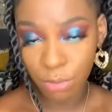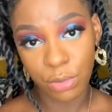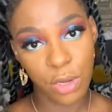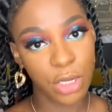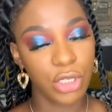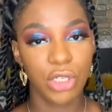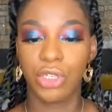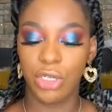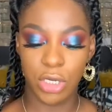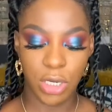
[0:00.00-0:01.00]

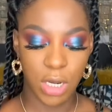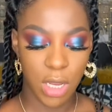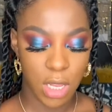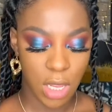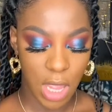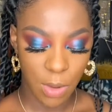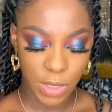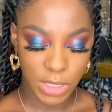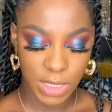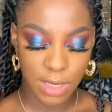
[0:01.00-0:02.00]
brush, I'm
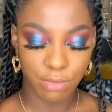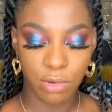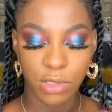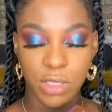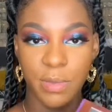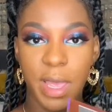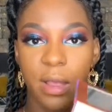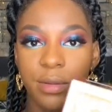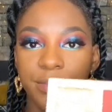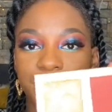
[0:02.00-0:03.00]
gonna take Bronze Bell